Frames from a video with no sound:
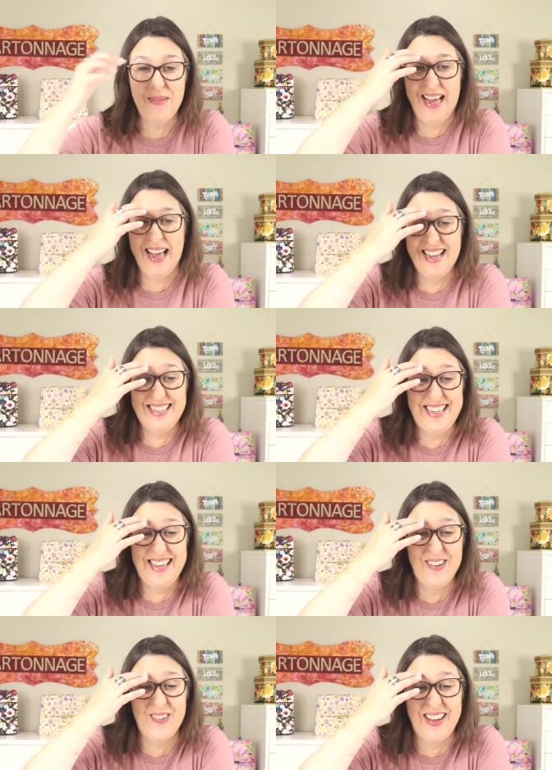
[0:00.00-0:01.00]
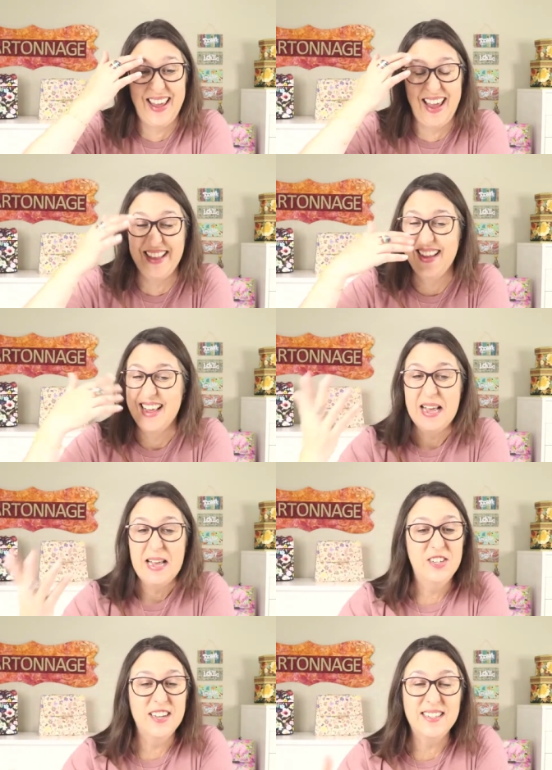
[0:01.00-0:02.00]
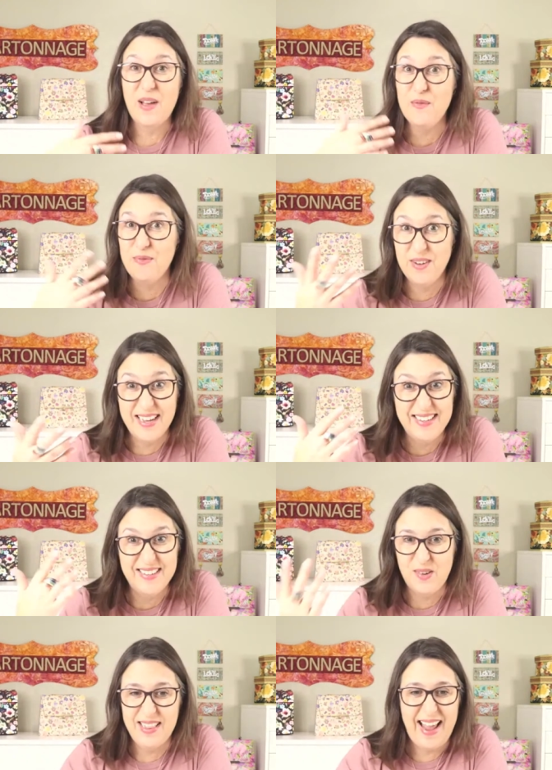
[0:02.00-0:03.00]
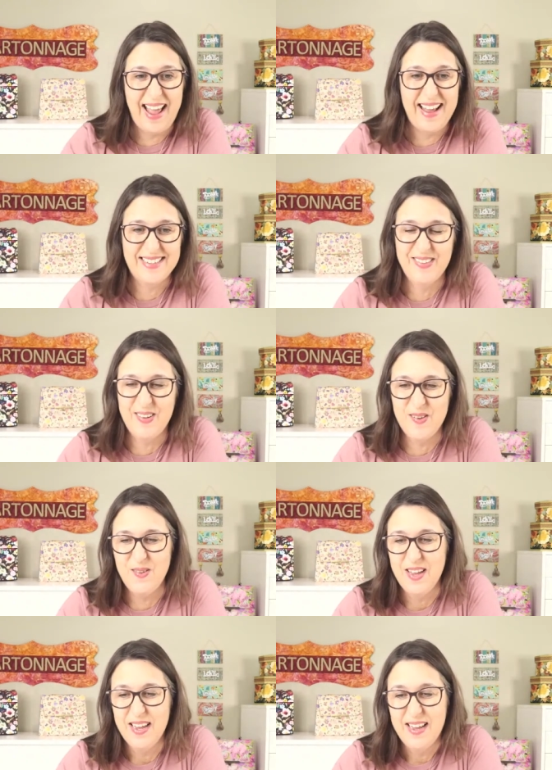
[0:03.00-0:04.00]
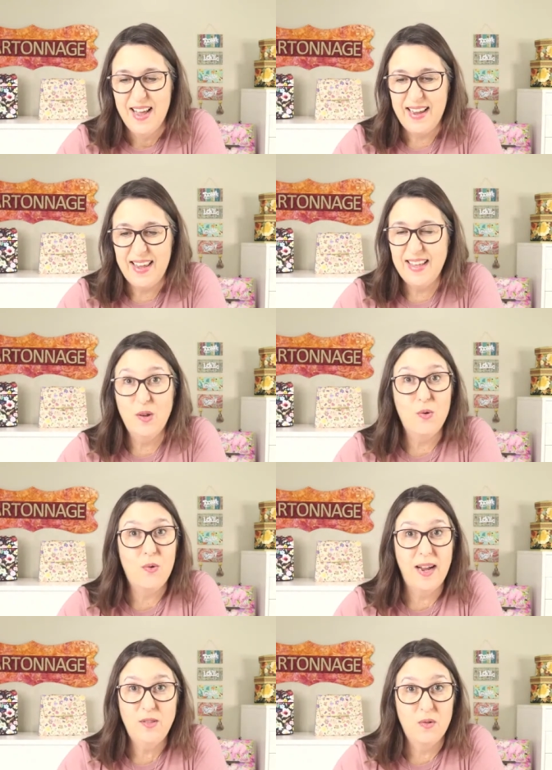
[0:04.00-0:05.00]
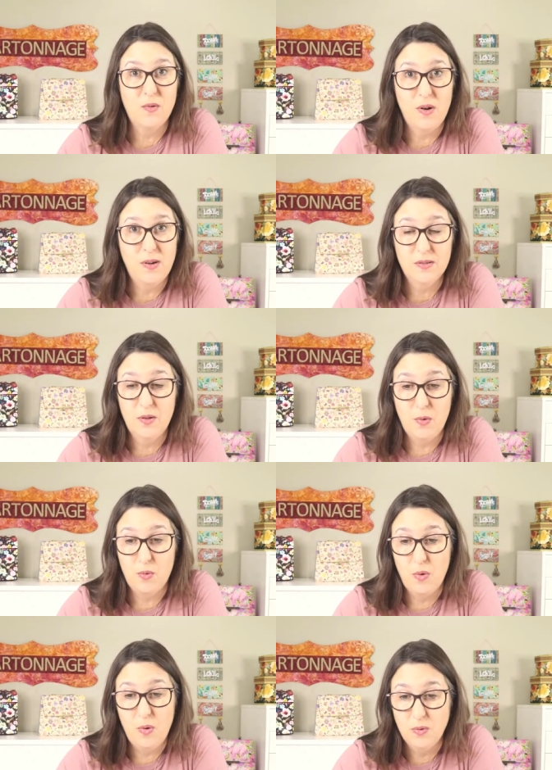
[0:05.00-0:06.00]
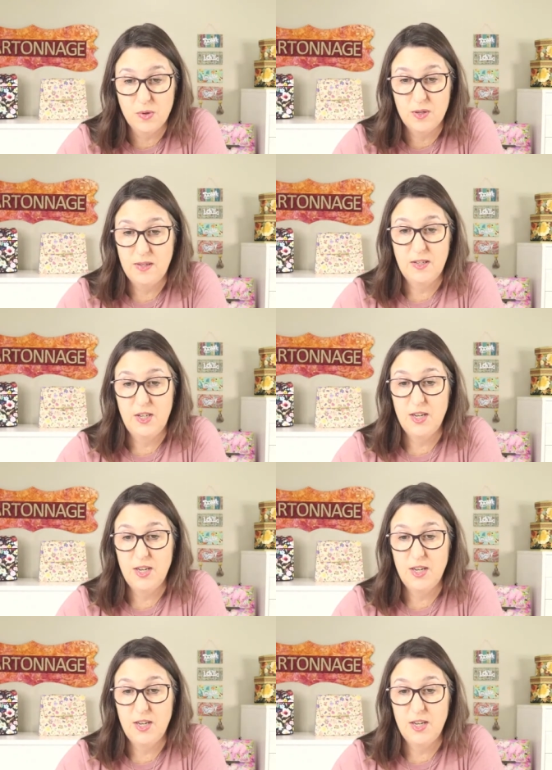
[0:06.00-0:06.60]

because you can just have fun and relax, you know. Again, no right or wrong, no rules. It's